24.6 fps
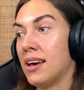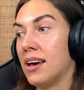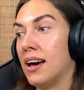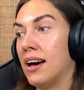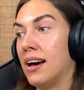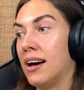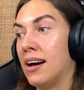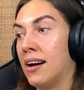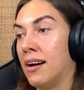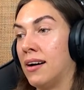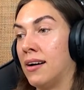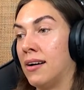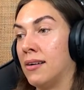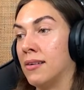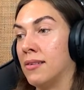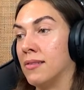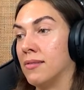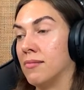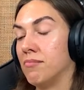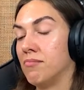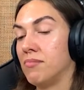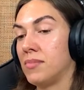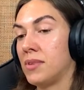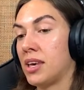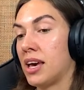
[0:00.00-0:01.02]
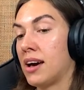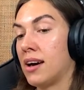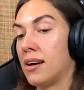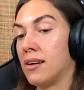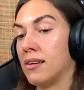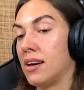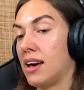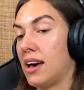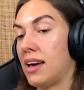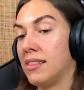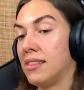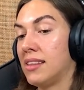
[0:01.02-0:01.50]
um,
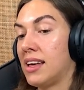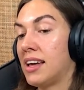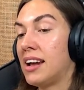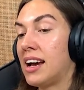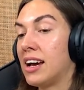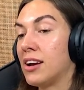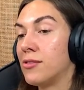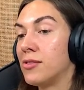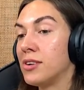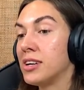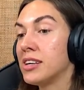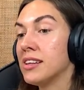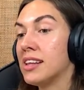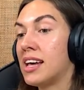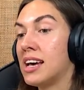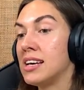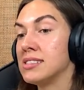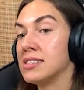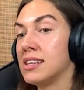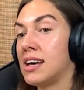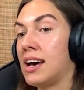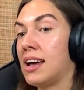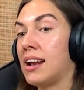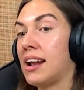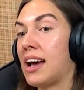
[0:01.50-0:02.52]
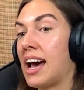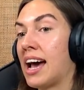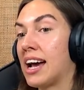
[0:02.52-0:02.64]
yeah. And then I realized that